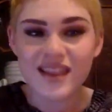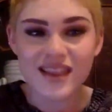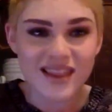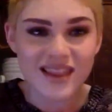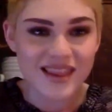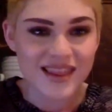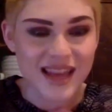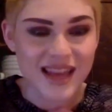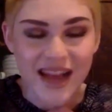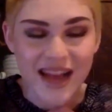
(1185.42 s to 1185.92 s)

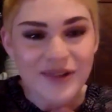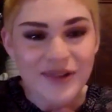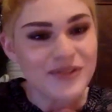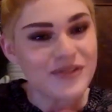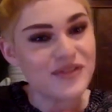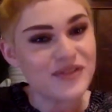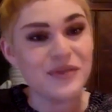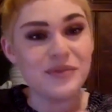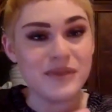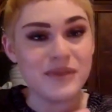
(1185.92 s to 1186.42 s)
that
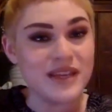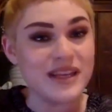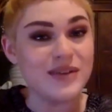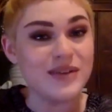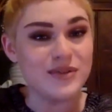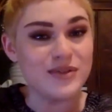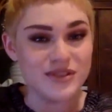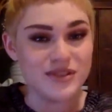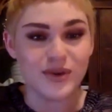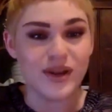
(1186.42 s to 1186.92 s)
for me
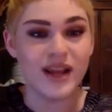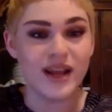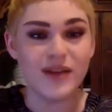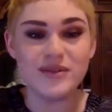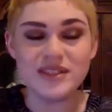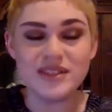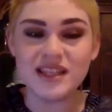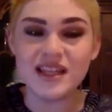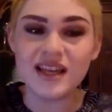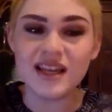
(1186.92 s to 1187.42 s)
was when I
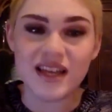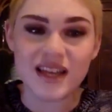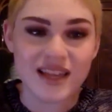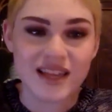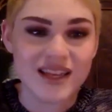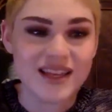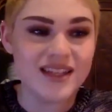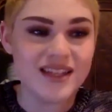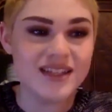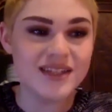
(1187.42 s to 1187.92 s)
was like,
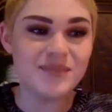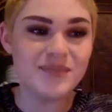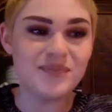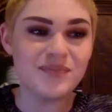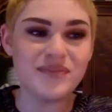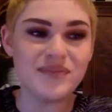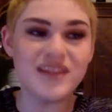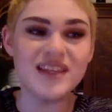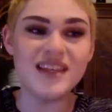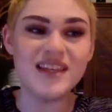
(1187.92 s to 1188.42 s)

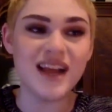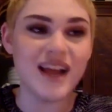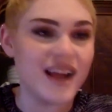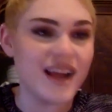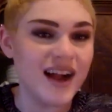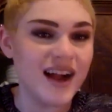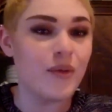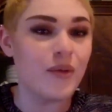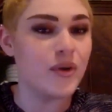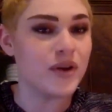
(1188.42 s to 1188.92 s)
yeah,
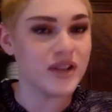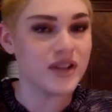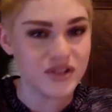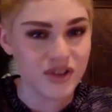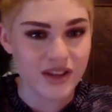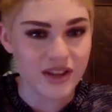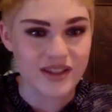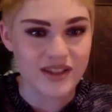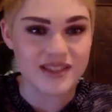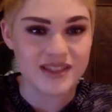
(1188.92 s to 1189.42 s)
I want to
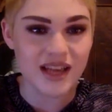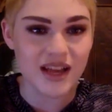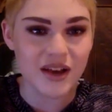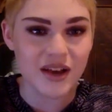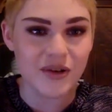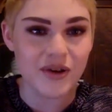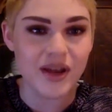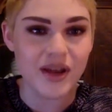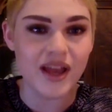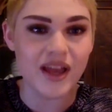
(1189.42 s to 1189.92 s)
try this
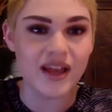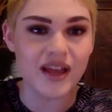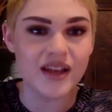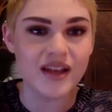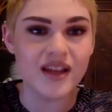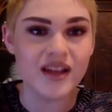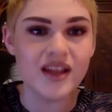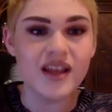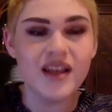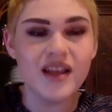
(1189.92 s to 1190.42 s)
out.
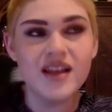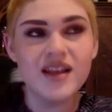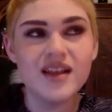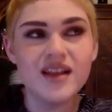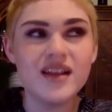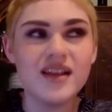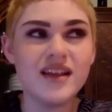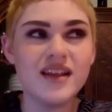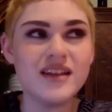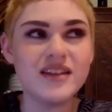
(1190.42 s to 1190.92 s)
And
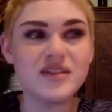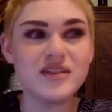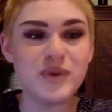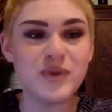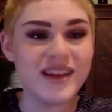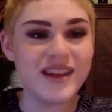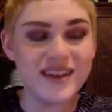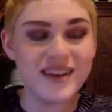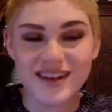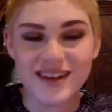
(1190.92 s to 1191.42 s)
it's
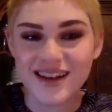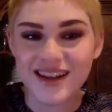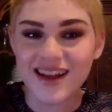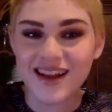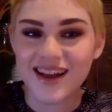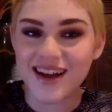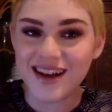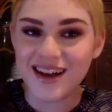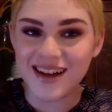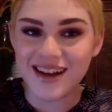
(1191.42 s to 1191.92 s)
been
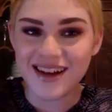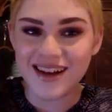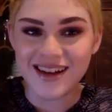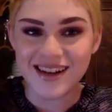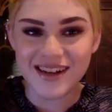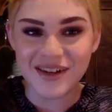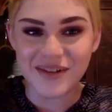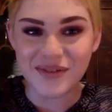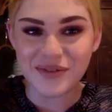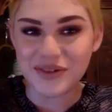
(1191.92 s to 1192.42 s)
a
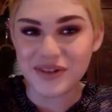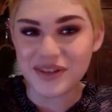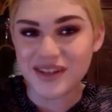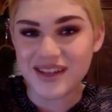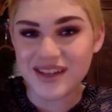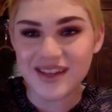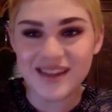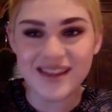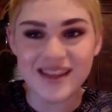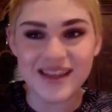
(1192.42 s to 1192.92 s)

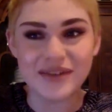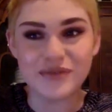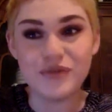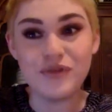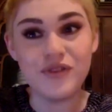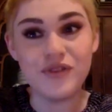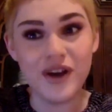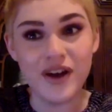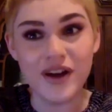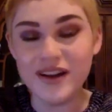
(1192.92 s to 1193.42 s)
really like
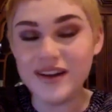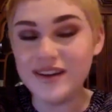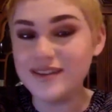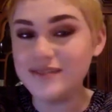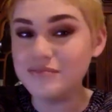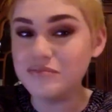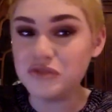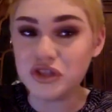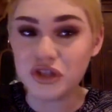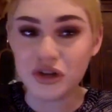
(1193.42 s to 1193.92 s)

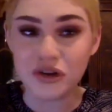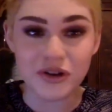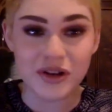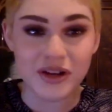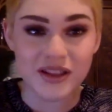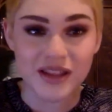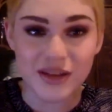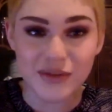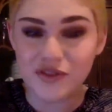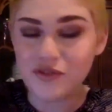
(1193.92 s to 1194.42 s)
fun
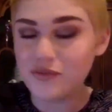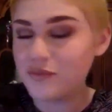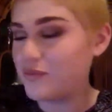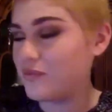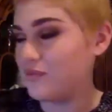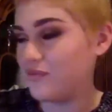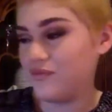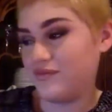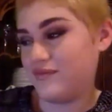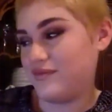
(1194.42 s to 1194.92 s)
journey that we've
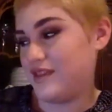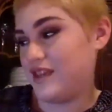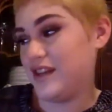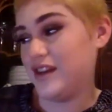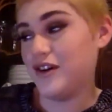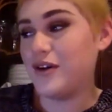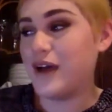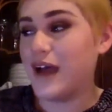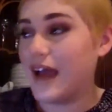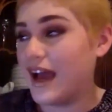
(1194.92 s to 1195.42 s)

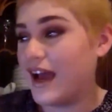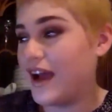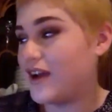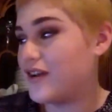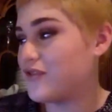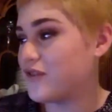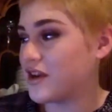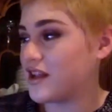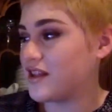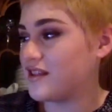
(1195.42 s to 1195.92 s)

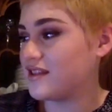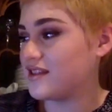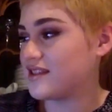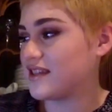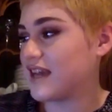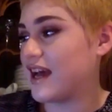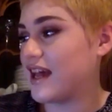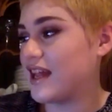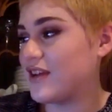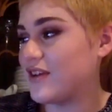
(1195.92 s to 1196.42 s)
had running this
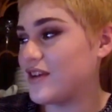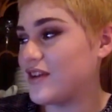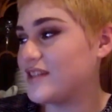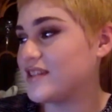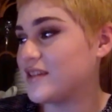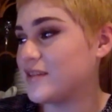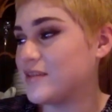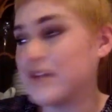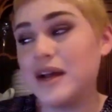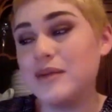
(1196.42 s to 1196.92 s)
gallery.
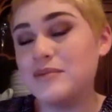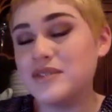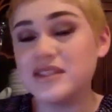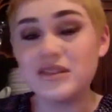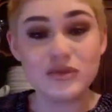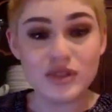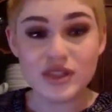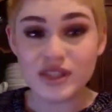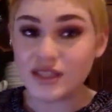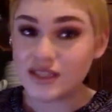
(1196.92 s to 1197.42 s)
Sometimes
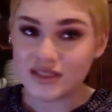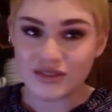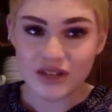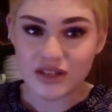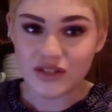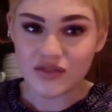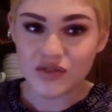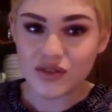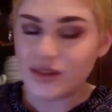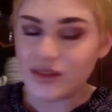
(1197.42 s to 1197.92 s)
it's really
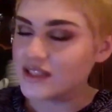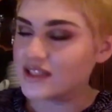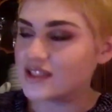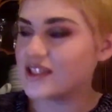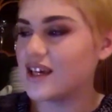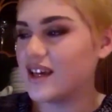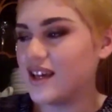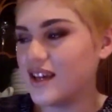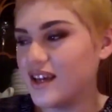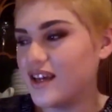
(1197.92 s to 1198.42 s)
stressful. It's
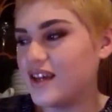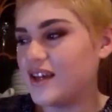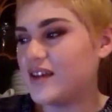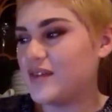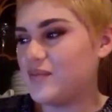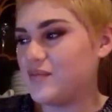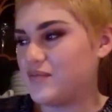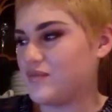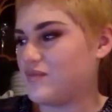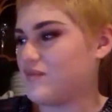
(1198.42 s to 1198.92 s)

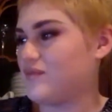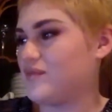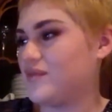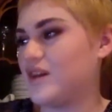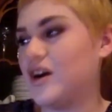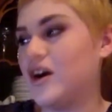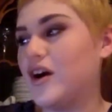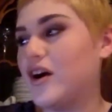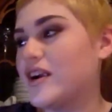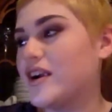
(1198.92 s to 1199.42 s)

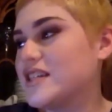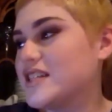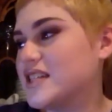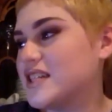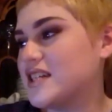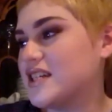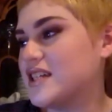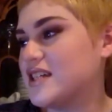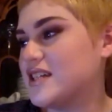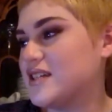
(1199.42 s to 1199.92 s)
hard
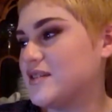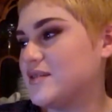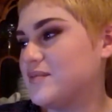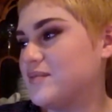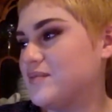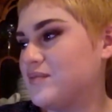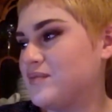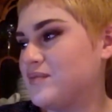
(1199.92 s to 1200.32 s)
to